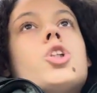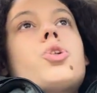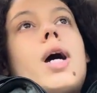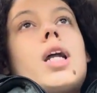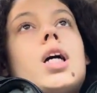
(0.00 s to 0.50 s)

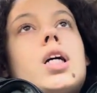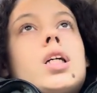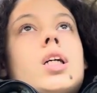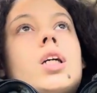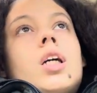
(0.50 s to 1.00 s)
Try to
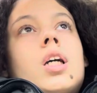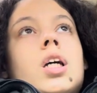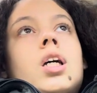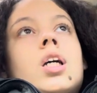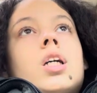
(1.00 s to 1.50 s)

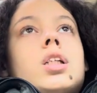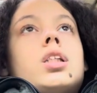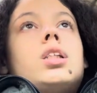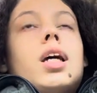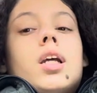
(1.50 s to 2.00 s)

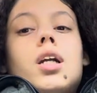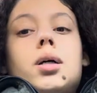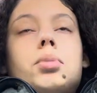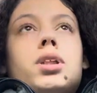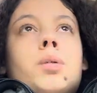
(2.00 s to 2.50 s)
set it
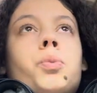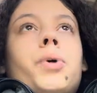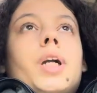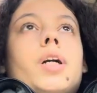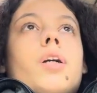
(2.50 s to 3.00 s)
up
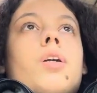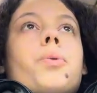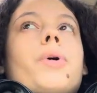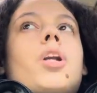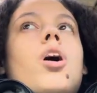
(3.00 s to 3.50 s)
somewhere
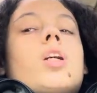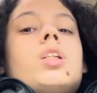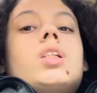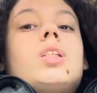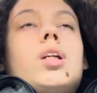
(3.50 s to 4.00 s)
where y'all
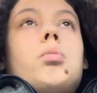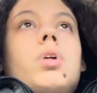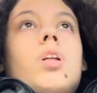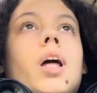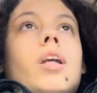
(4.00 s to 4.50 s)
can see
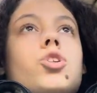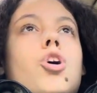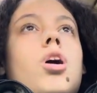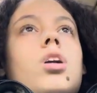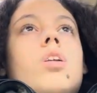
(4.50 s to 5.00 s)
me like
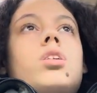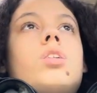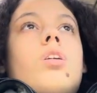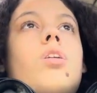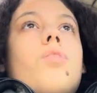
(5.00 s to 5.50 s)
talking and
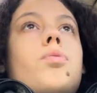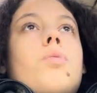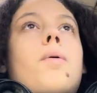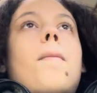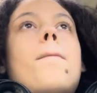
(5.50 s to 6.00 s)
stuff.
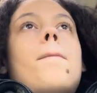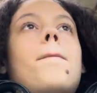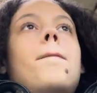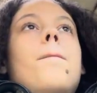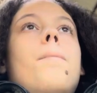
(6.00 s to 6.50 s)

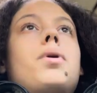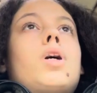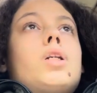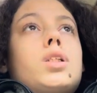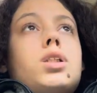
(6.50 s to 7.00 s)
But